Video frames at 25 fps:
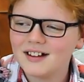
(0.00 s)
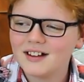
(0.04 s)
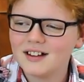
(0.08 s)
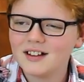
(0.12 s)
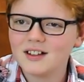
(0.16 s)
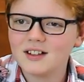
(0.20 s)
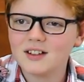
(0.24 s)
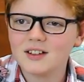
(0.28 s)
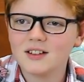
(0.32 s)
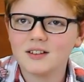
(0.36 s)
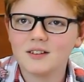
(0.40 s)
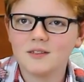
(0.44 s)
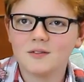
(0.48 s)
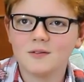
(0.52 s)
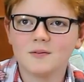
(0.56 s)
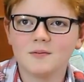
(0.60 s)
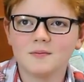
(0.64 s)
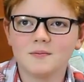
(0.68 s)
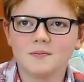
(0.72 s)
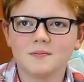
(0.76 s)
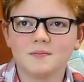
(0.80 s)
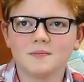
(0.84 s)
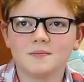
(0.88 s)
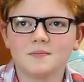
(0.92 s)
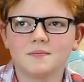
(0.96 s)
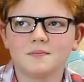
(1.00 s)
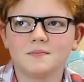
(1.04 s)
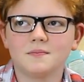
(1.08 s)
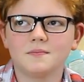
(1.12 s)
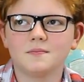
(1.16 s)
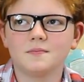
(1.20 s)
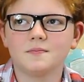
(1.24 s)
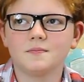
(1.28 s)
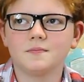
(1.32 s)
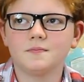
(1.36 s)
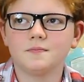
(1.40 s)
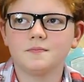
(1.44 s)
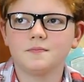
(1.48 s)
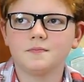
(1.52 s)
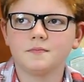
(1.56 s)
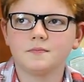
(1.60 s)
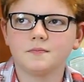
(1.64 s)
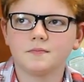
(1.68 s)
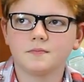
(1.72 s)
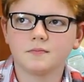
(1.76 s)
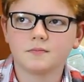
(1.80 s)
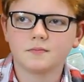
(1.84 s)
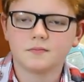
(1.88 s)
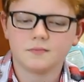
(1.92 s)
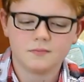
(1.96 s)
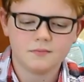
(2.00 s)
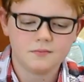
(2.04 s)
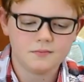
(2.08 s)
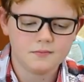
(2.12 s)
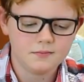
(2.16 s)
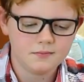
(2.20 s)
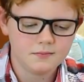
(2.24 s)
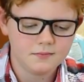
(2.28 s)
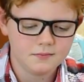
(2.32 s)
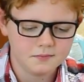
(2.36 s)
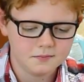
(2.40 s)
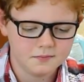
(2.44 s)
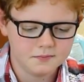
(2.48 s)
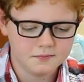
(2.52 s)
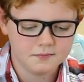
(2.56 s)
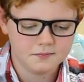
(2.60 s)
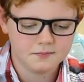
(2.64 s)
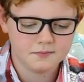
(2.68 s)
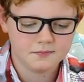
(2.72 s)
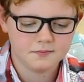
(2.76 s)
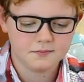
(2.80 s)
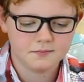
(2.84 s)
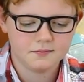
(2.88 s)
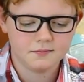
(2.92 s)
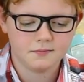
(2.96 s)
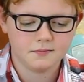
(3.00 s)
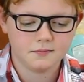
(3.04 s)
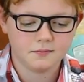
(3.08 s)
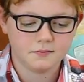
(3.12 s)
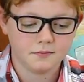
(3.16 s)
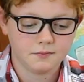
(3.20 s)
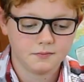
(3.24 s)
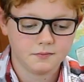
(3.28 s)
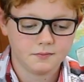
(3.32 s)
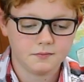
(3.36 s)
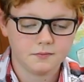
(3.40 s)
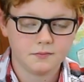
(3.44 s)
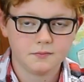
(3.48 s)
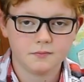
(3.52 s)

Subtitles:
[no speech]